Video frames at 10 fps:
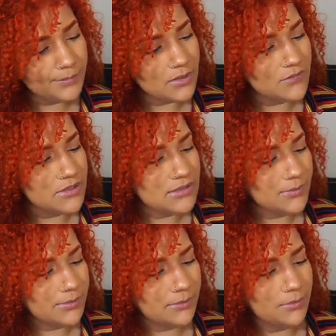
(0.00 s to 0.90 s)
But for
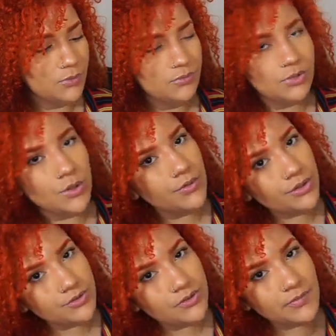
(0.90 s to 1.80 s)
some people who don't
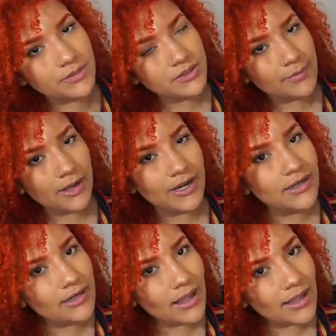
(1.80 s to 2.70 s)
know too much about
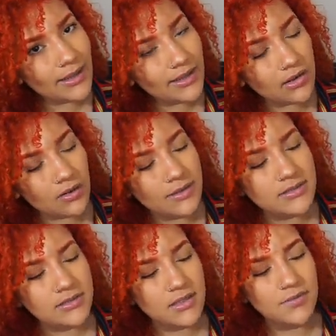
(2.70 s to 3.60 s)
hair dyeing and all that
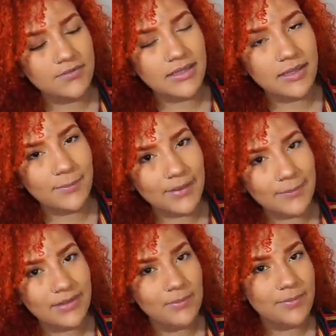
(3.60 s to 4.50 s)
stuff, then it might
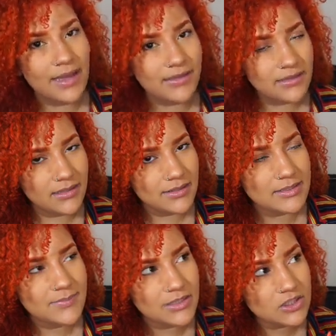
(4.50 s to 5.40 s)
be a bad thing,
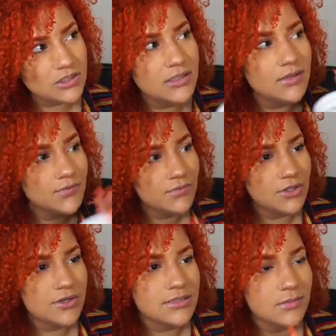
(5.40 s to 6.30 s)
especially if
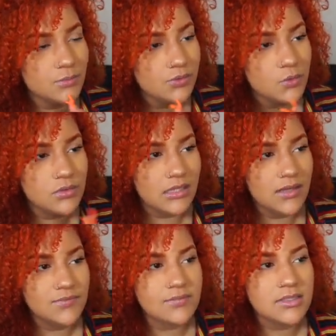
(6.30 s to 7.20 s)
you're someone who
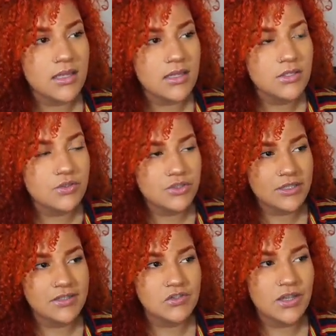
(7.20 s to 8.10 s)
loves to
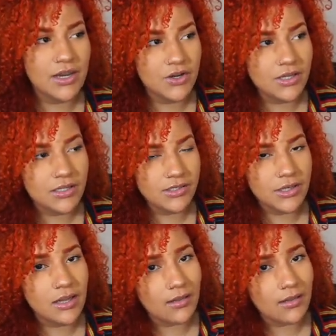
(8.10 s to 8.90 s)
change their hair color a